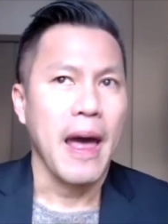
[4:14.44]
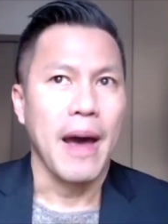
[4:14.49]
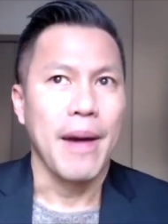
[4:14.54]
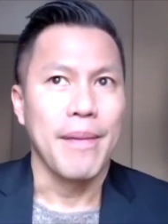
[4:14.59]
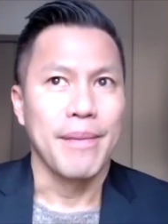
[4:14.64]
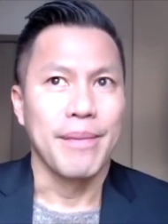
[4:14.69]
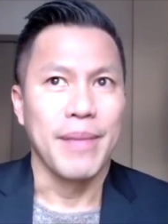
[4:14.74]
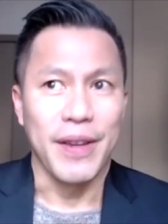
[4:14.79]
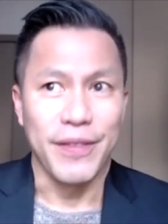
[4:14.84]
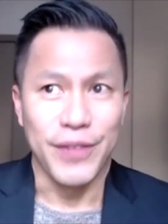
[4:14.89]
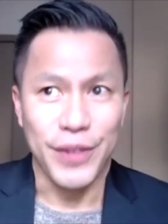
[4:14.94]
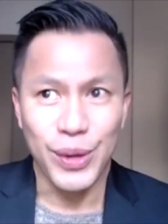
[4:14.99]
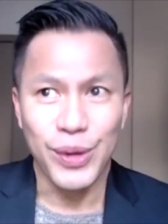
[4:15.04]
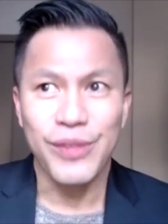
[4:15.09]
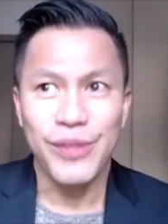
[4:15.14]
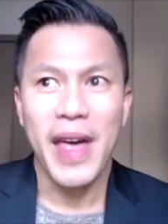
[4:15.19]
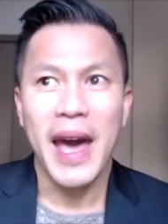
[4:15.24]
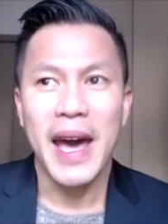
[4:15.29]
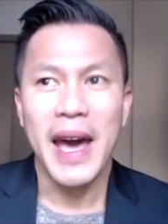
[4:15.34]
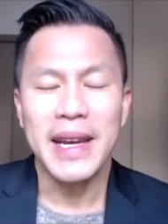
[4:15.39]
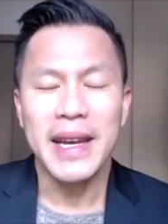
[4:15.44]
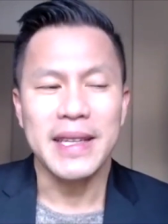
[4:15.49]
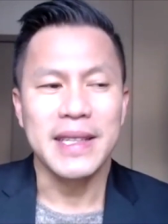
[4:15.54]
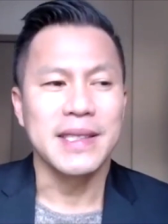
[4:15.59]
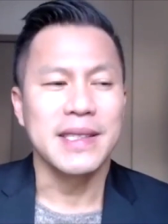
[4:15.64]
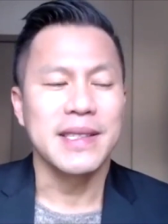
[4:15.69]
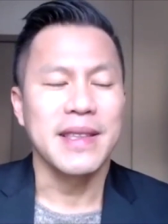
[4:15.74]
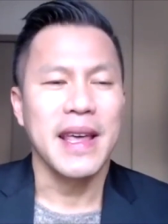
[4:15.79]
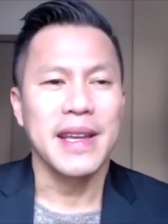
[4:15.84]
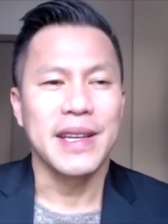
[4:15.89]
My view of that
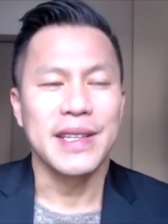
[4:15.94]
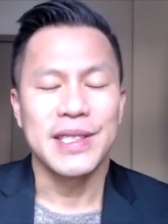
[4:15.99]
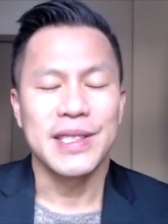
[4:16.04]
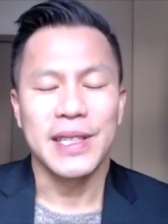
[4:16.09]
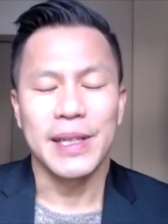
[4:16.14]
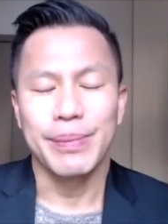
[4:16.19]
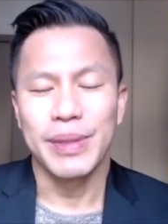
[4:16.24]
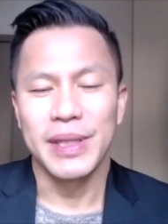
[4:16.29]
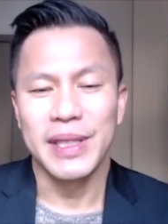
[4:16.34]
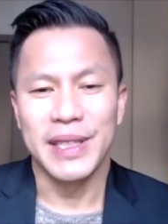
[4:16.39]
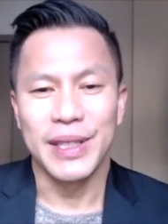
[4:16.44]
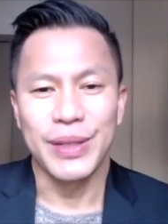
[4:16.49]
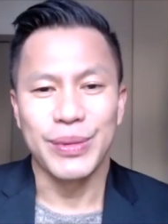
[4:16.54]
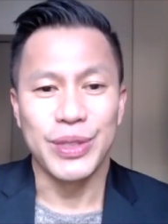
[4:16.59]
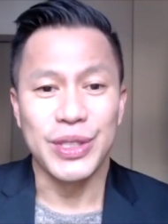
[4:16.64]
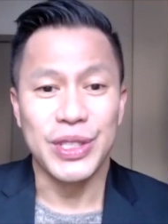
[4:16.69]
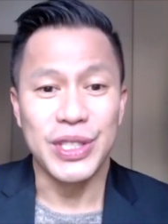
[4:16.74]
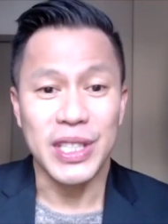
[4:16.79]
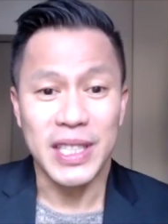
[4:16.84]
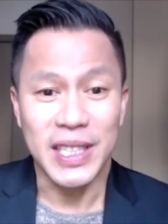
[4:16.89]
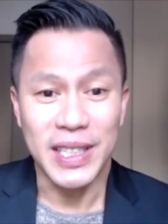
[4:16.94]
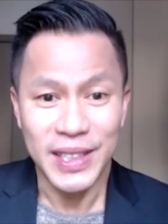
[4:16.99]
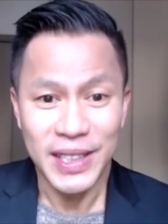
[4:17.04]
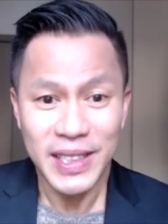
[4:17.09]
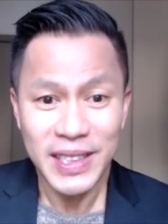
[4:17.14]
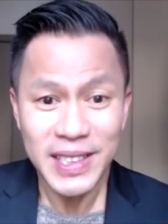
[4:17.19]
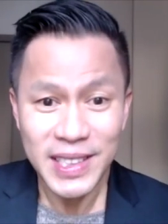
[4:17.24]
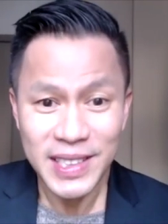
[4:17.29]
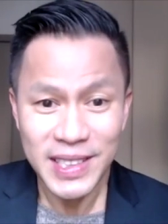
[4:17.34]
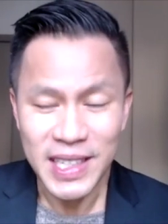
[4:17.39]
is a completely
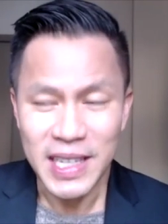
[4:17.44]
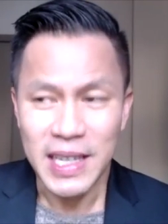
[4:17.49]
ridiculous